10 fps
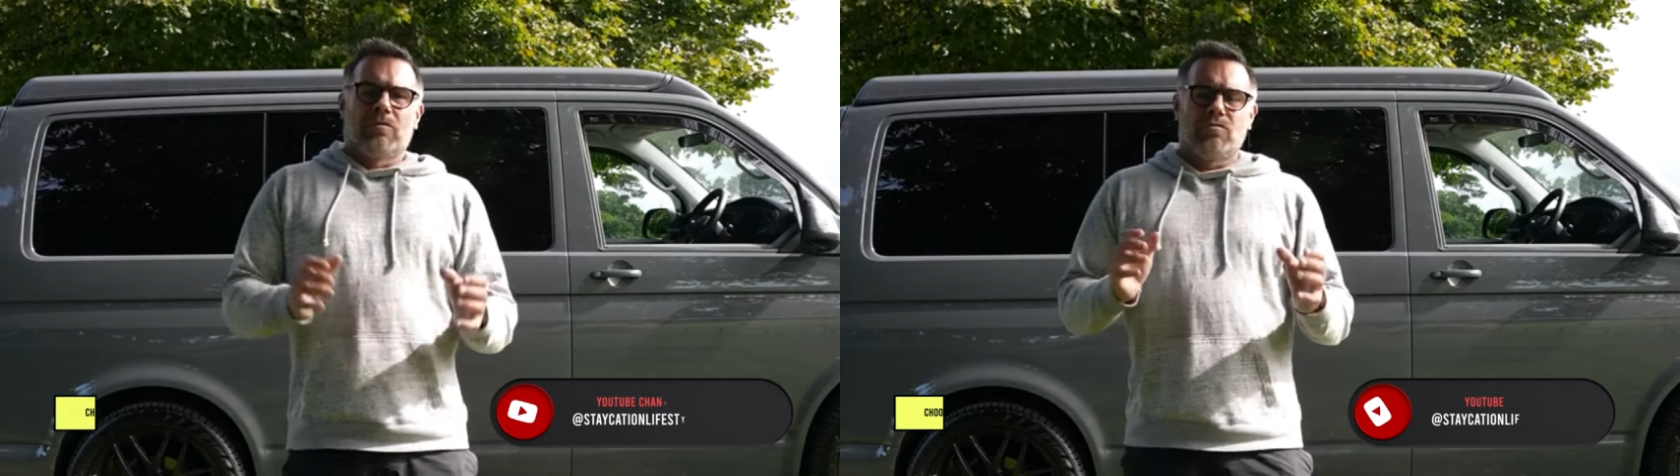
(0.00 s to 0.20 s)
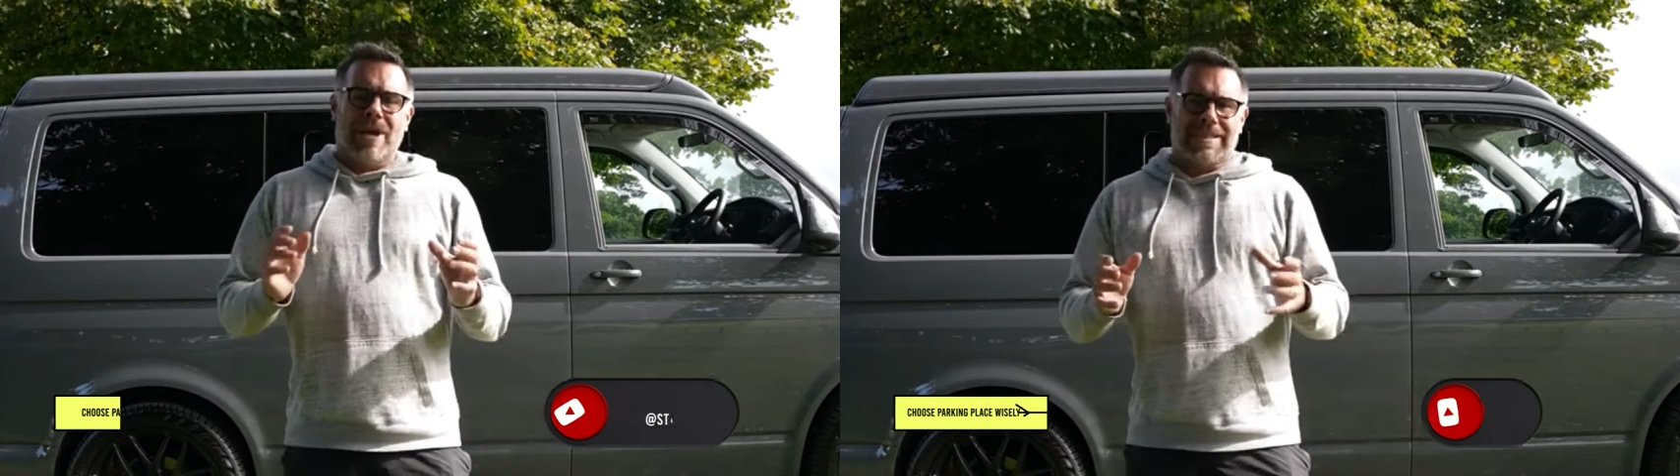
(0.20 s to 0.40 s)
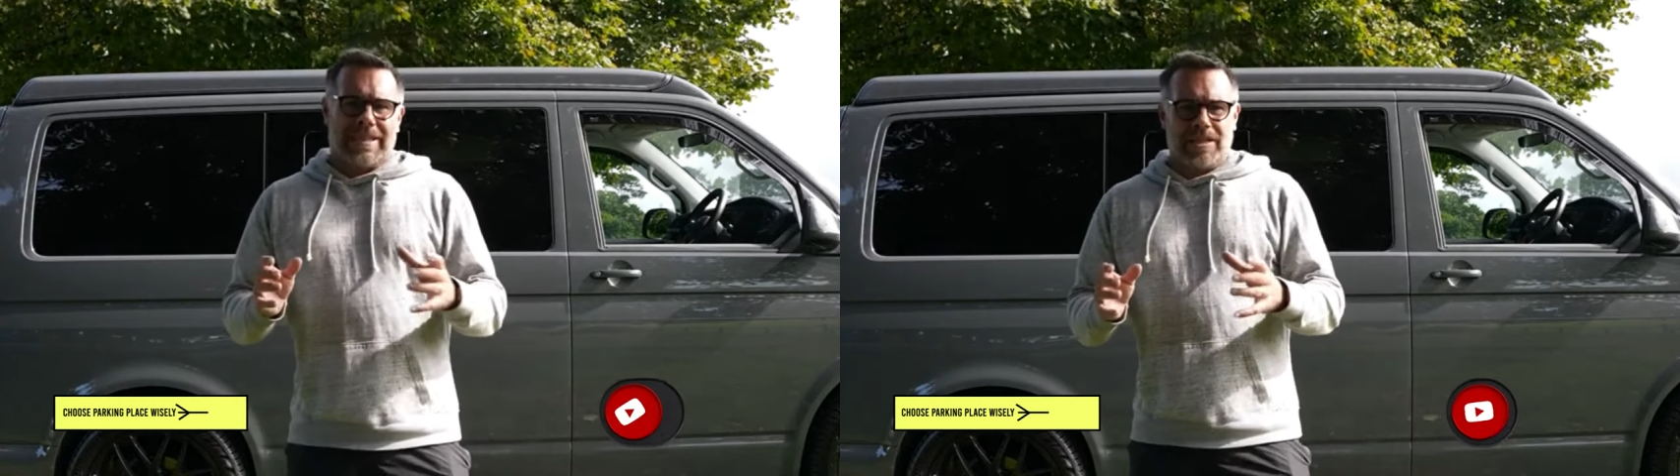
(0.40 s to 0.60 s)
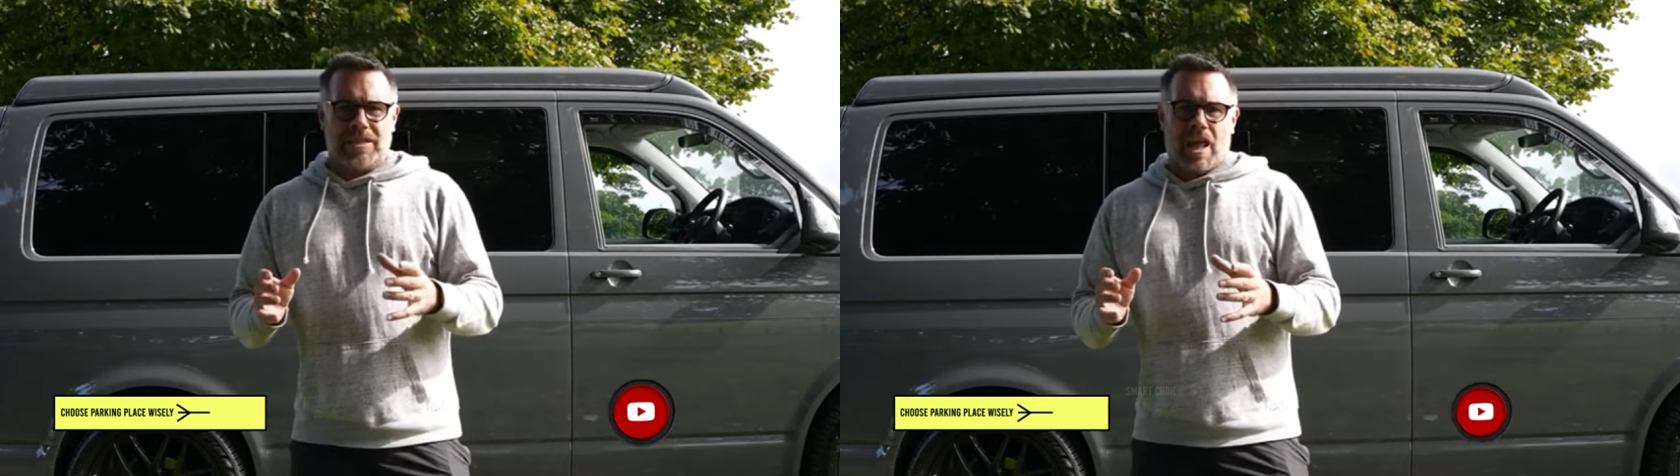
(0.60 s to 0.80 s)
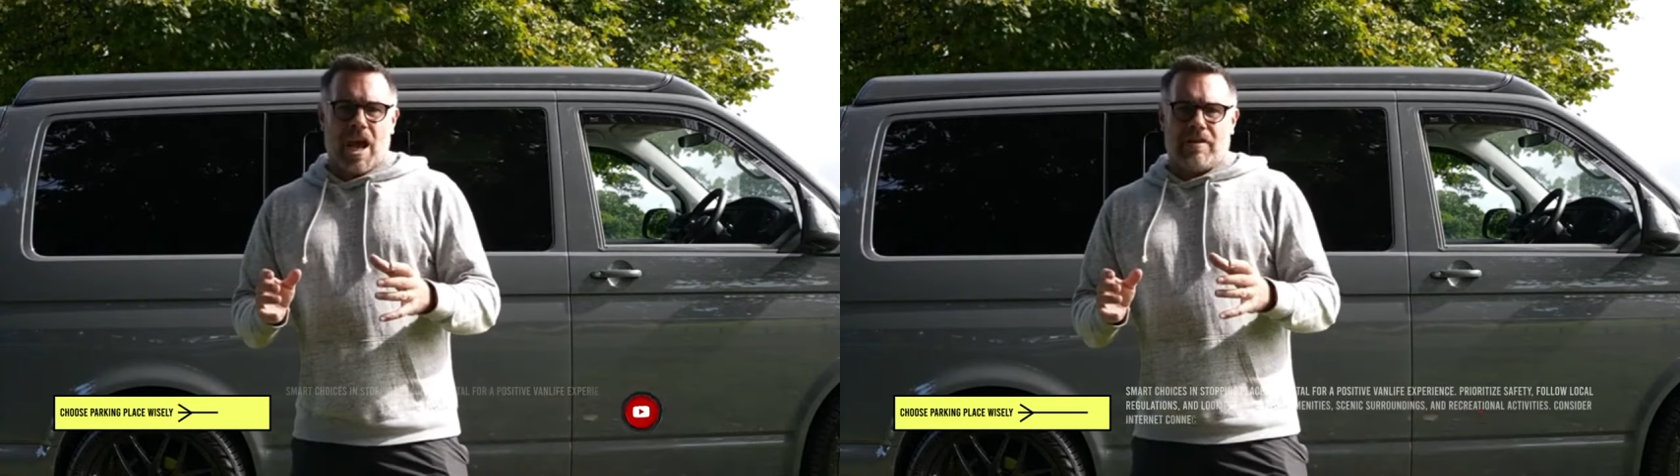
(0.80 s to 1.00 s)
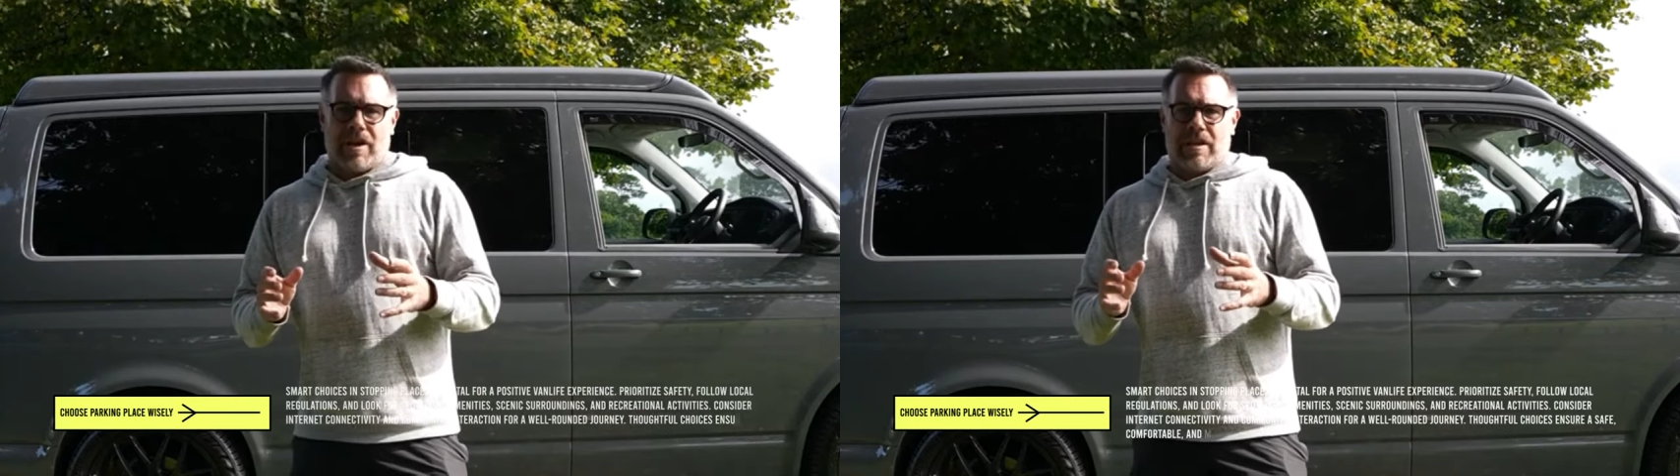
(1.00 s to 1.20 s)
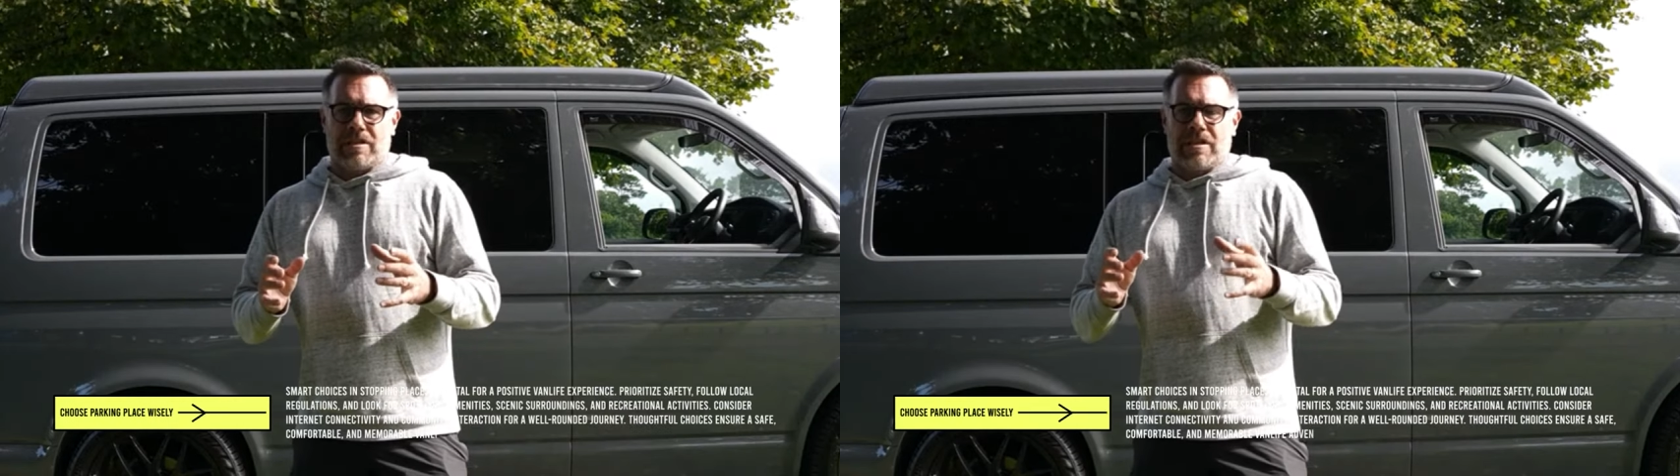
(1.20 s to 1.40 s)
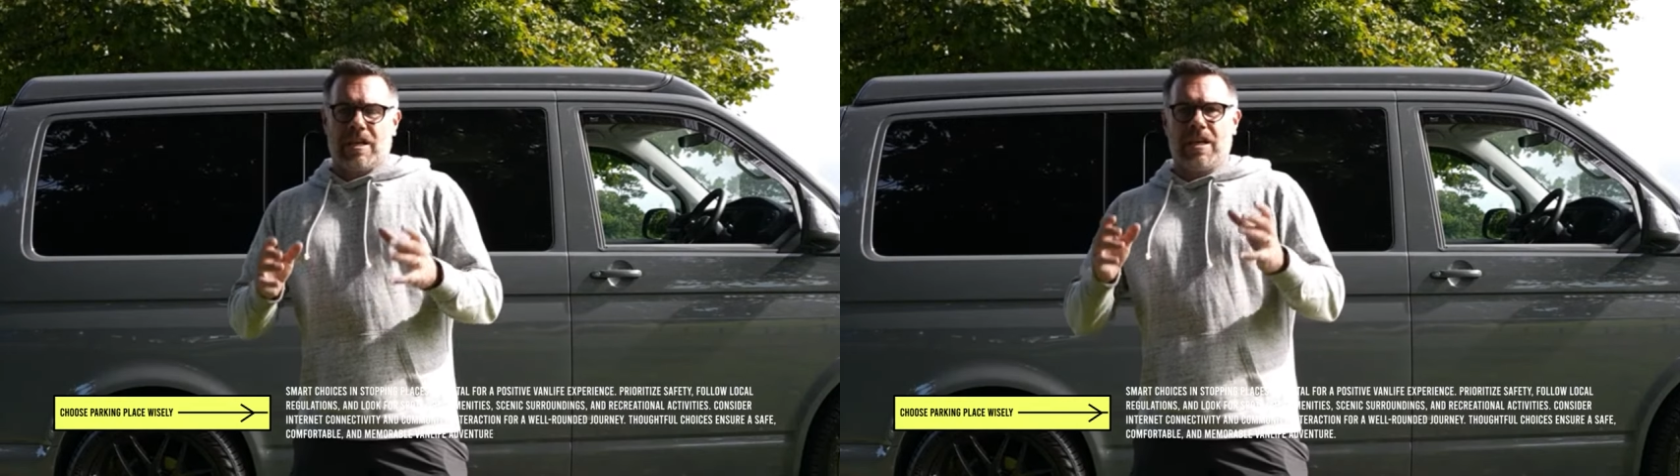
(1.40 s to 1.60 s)
Residential
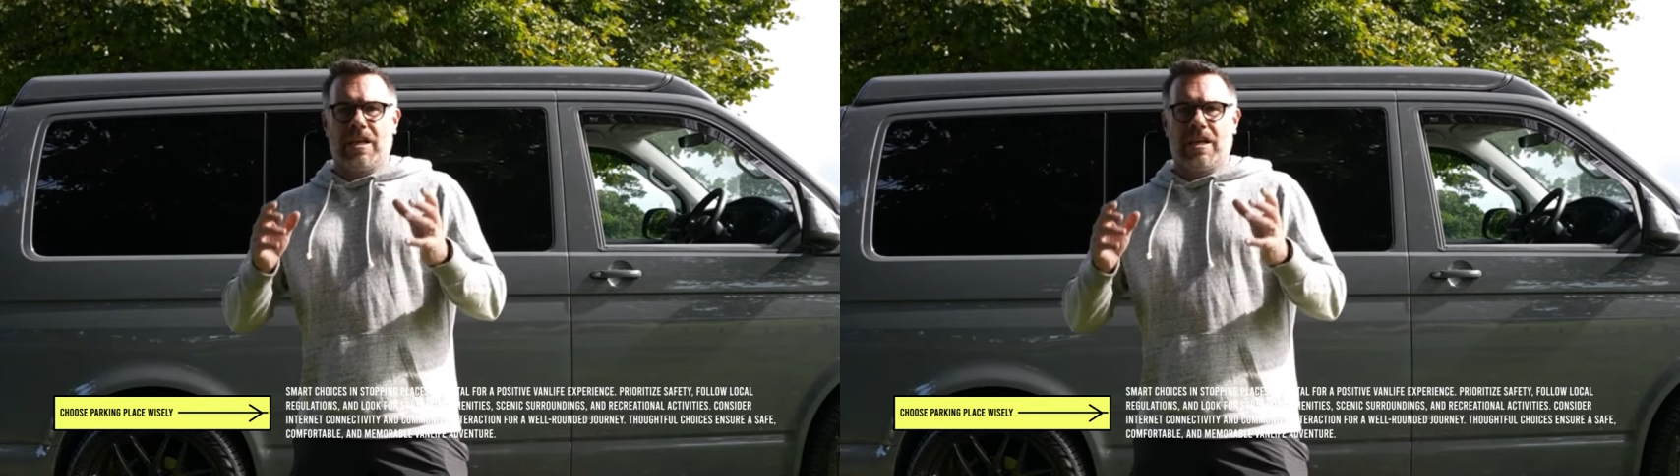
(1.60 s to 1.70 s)
areas,